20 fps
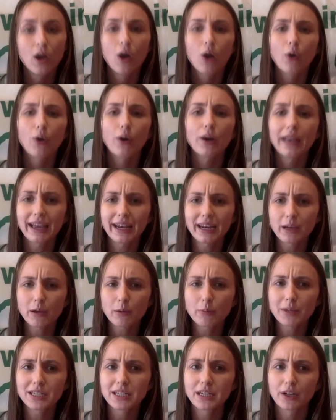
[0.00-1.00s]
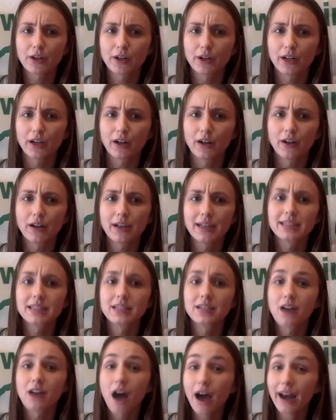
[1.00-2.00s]
Organic material is
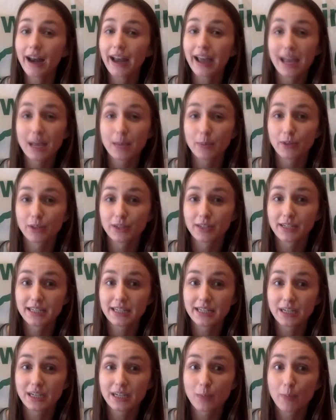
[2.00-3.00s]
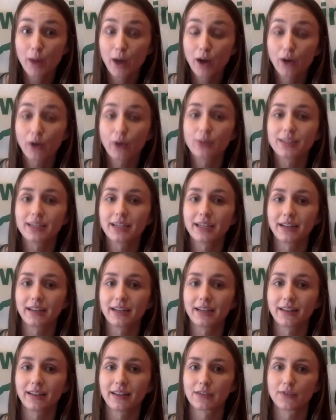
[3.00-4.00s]
not able to decompose in a
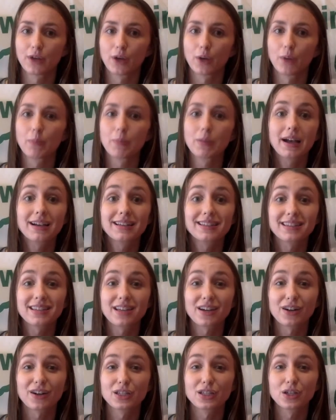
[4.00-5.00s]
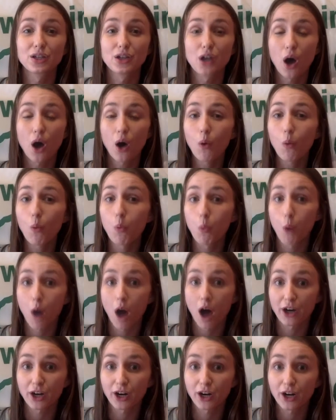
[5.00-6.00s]
landfill because there is no
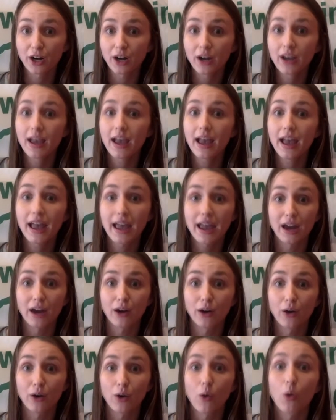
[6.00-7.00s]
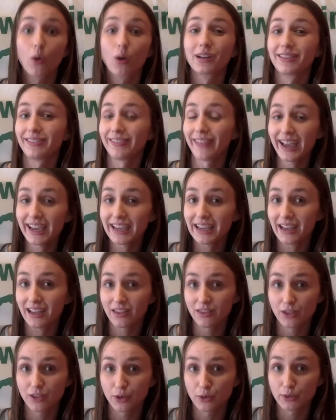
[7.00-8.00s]
water, air, or light
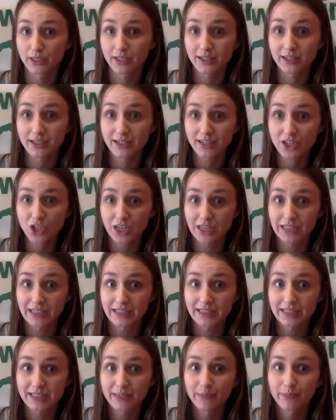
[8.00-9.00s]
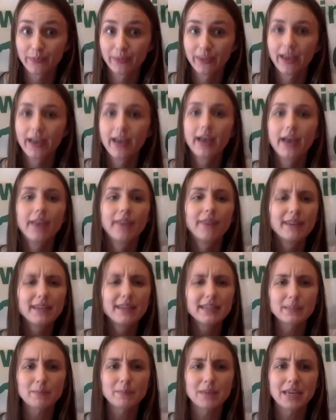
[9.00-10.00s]
in those conditions.
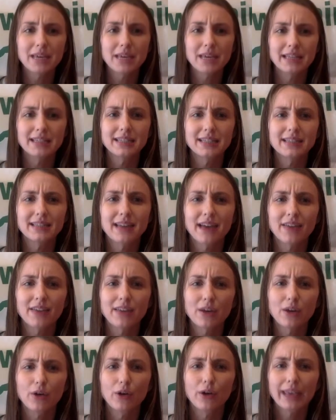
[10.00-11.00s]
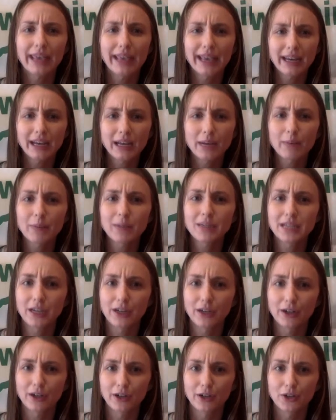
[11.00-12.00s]
This means that the organic
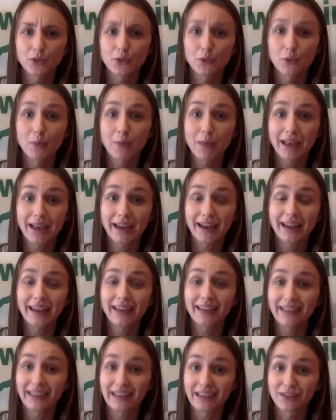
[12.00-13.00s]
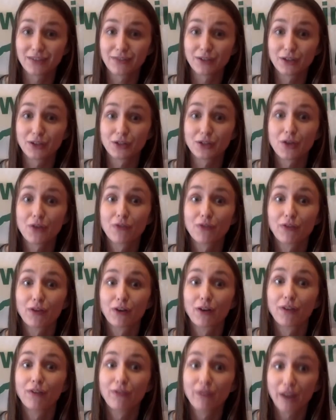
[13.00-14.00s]
materials remain in landfills for
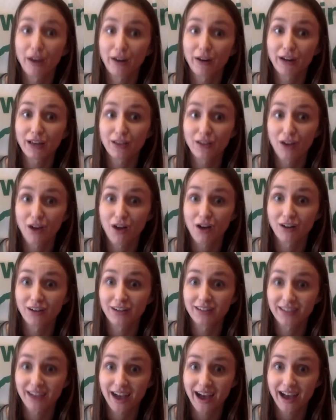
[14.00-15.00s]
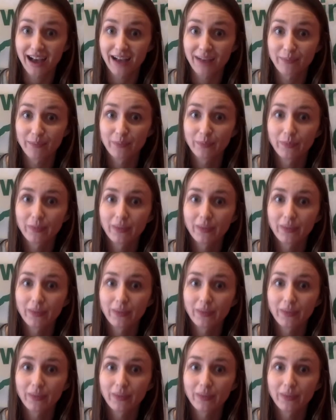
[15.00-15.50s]
a very long time.